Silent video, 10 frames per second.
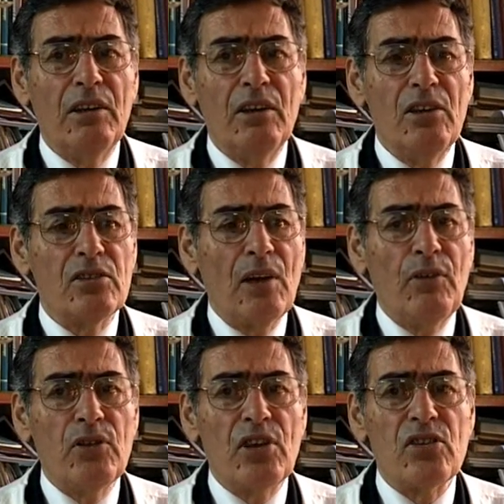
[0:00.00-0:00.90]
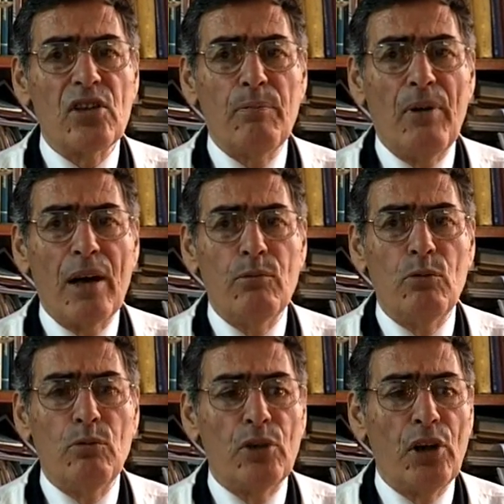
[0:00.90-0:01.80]
since its early
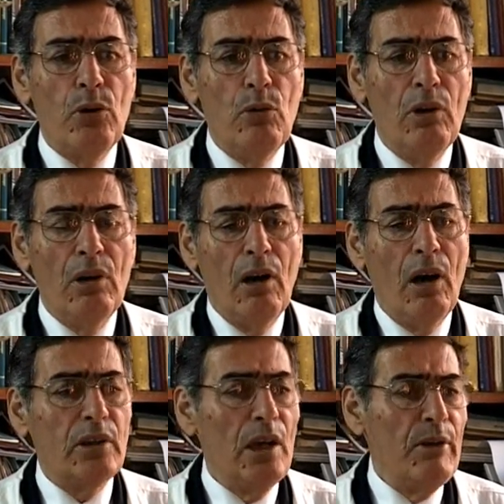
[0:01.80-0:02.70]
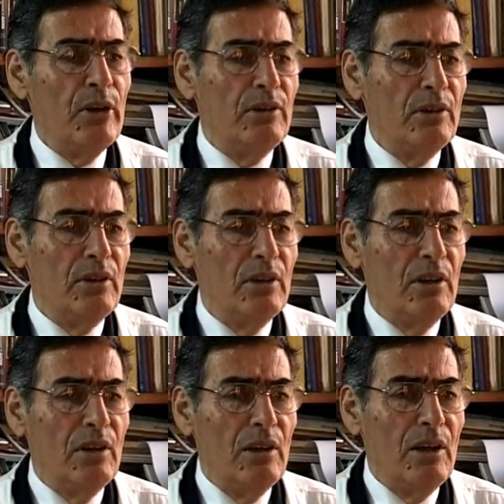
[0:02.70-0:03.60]
stages in order to be
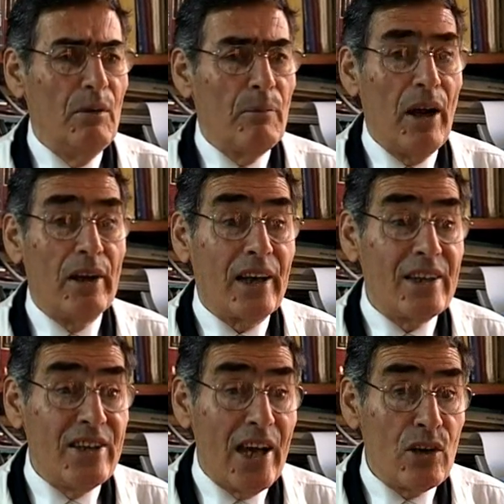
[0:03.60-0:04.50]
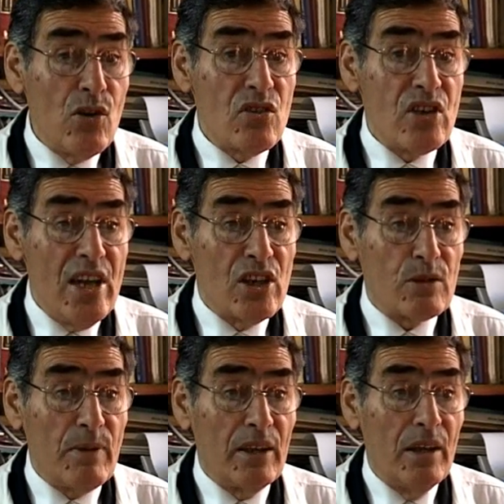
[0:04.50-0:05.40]
destroyed without
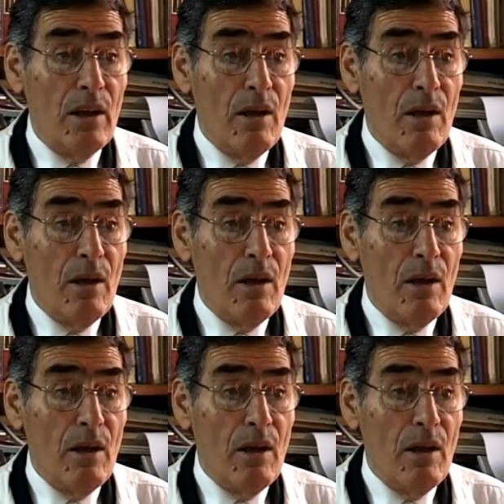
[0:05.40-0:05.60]
obstacles.